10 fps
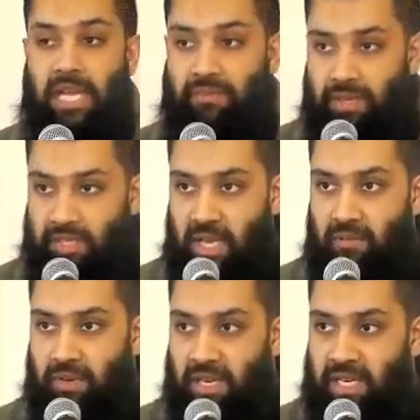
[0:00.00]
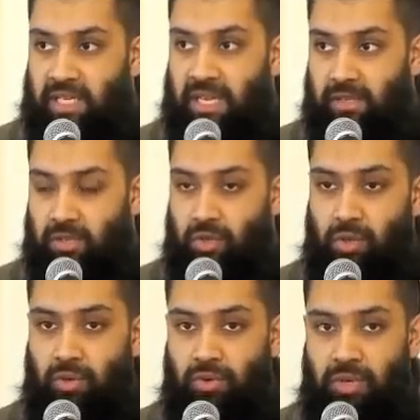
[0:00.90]
if a servant intends to
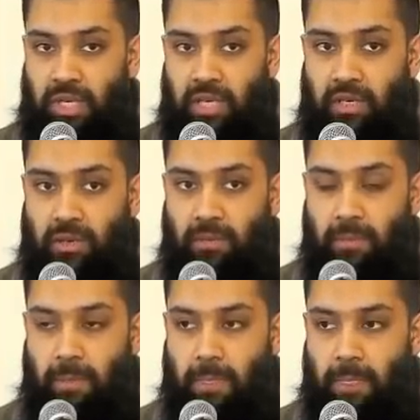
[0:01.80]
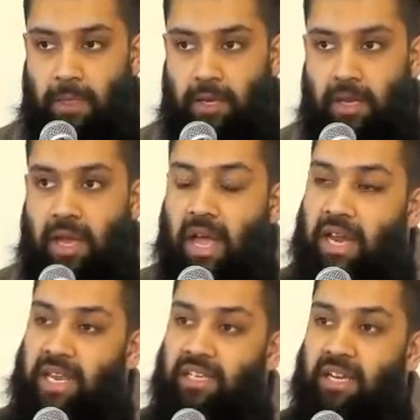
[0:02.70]
do a good deed,
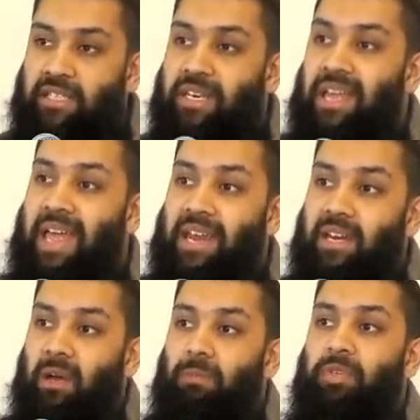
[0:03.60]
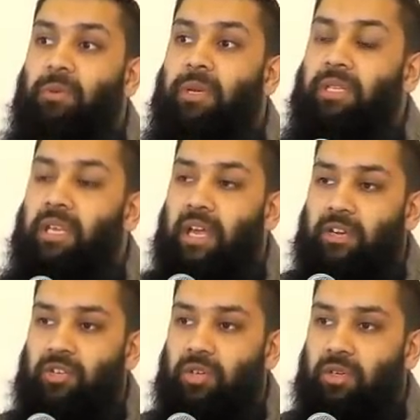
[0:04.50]
and he doesn't end up doing the
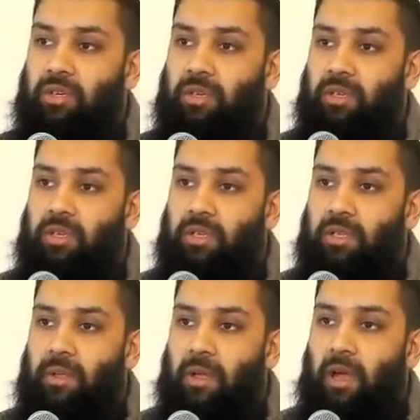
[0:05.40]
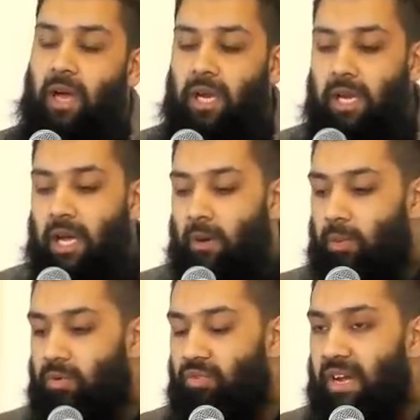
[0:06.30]
action, Allah will